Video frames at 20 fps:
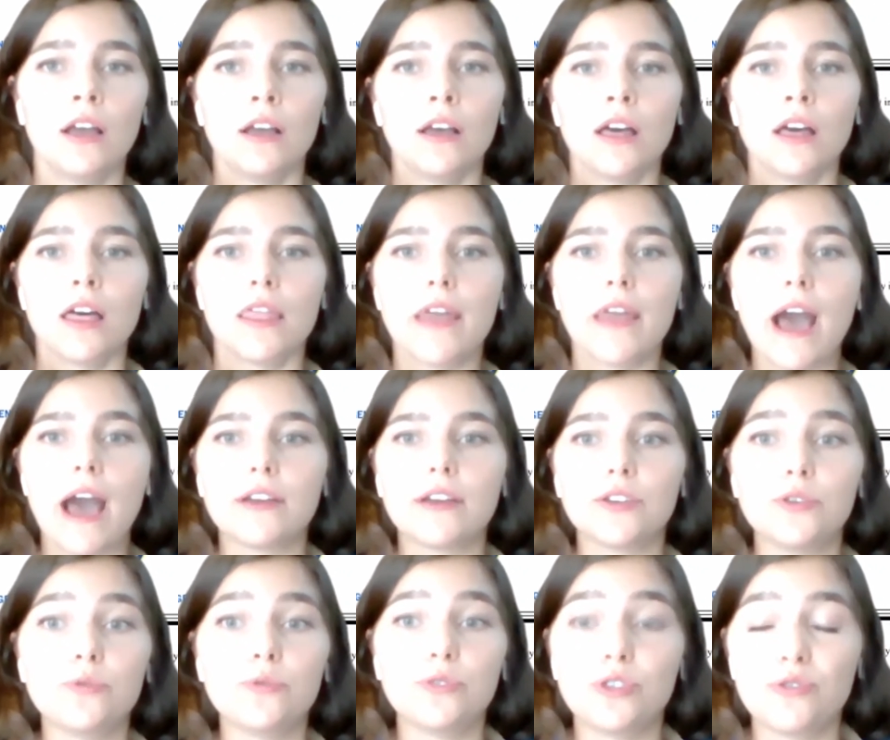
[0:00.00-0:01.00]
That
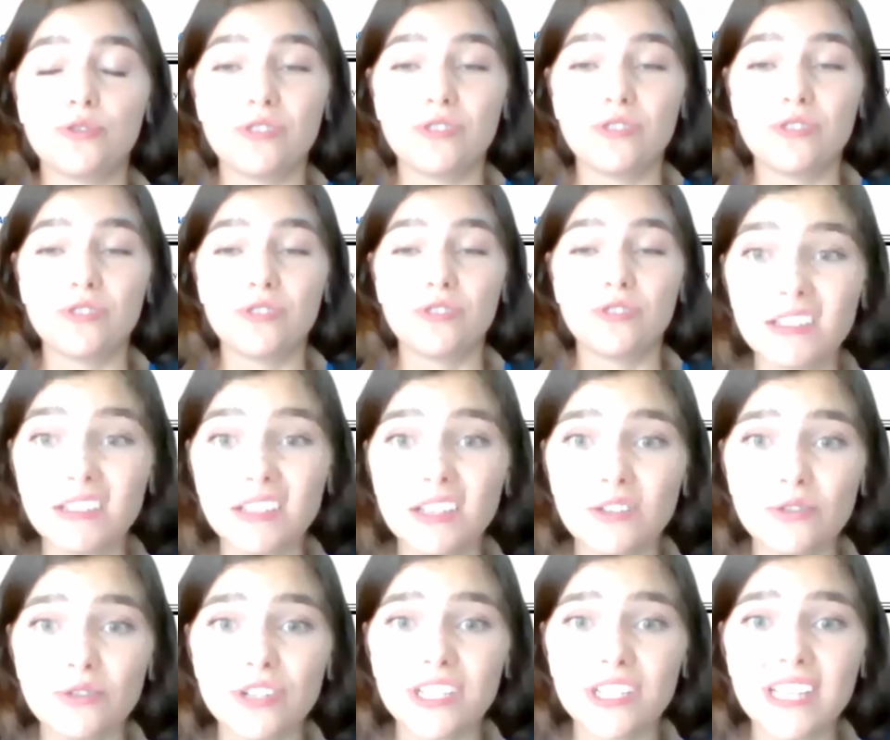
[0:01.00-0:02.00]
honestly,
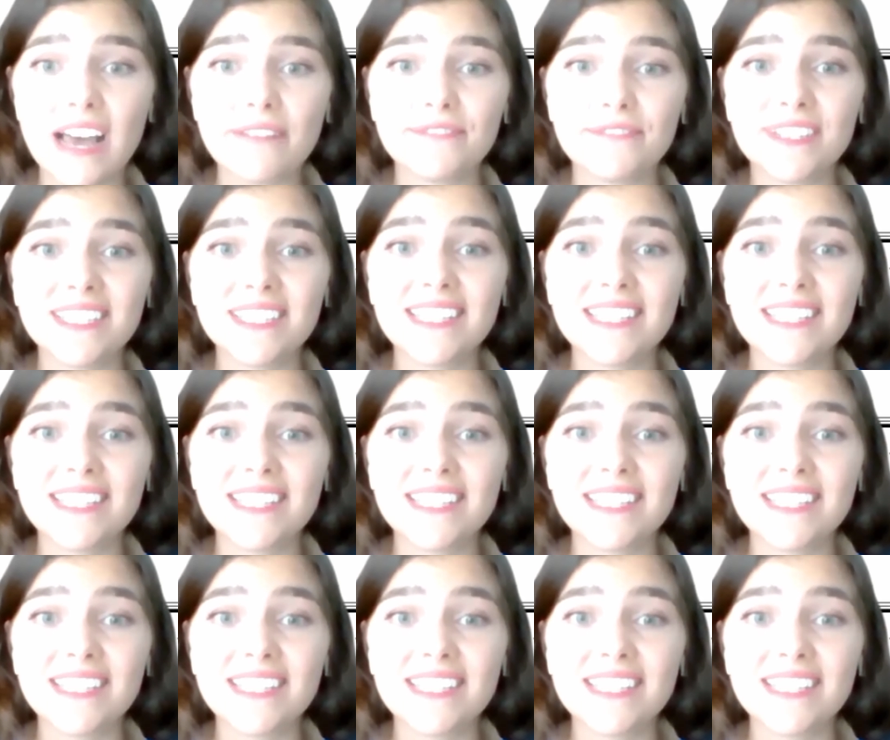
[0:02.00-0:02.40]
you just have